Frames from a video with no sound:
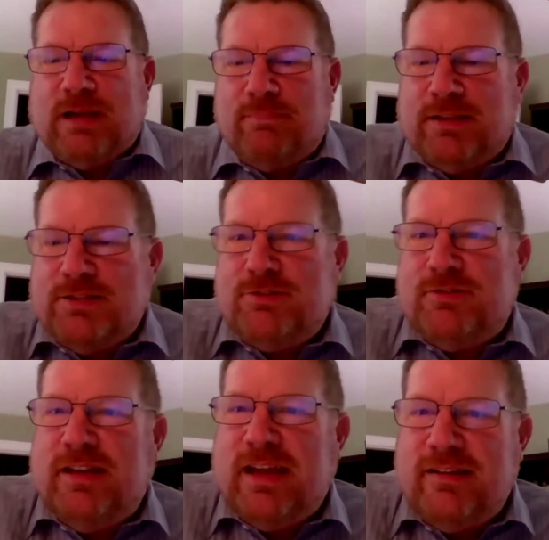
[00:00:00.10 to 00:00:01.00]
my pleasure
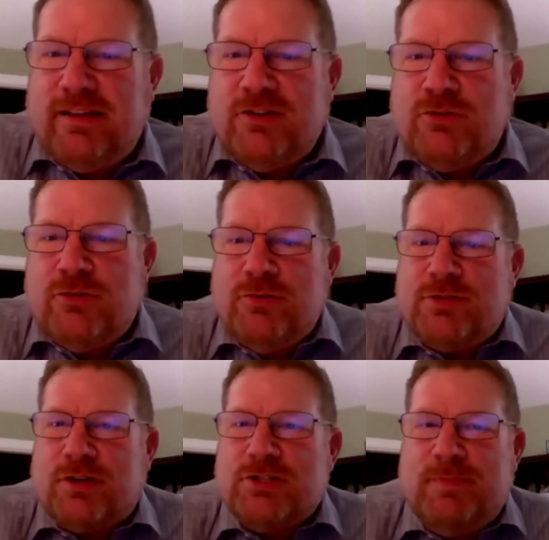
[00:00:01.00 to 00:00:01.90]
today to
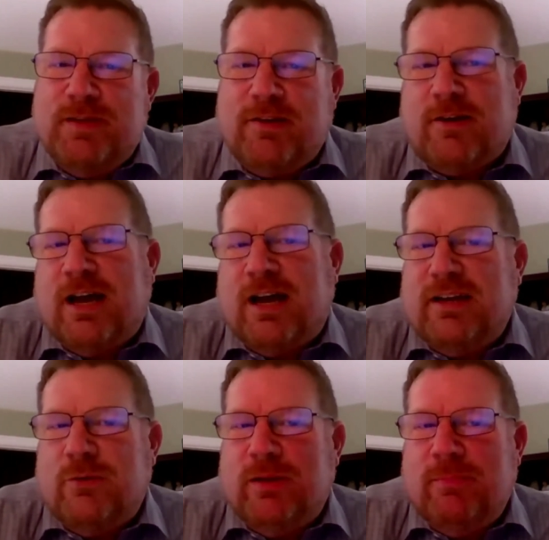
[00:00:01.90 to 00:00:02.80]
introduce our speaker,
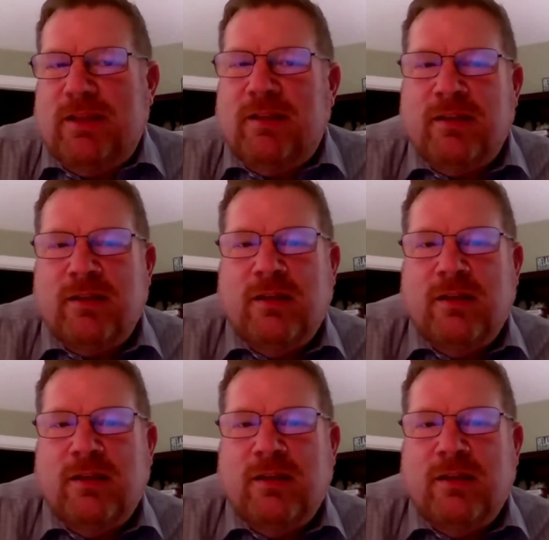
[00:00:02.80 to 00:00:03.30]
Connie Whitman.